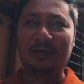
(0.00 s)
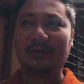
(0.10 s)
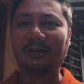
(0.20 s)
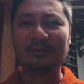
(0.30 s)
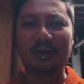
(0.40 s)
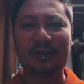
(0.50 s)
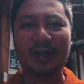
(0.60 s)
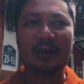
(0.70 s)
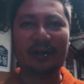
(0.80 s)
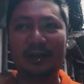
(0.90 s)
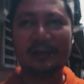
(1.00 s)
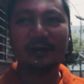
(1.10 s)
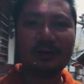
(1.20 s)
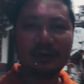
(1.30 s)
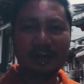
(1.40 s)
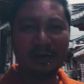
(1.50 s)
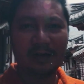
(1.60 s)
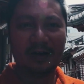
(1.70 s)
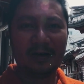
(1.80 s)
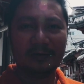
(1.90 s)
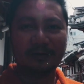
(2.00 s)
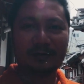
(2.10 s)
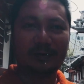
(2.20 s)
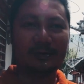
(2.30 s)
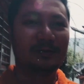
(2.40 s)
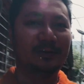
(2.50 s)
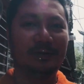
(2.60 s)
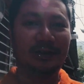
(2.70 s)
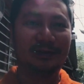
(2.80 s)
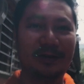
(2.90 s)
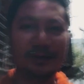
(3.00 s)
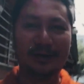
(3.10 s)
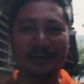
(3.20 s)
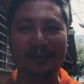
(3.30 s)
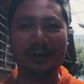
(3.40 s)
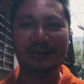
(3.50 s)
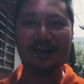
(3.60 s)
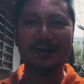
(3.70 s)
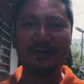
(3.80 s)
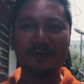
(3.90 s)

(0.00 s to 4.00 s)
some other areas around. So let's go, let's do that now.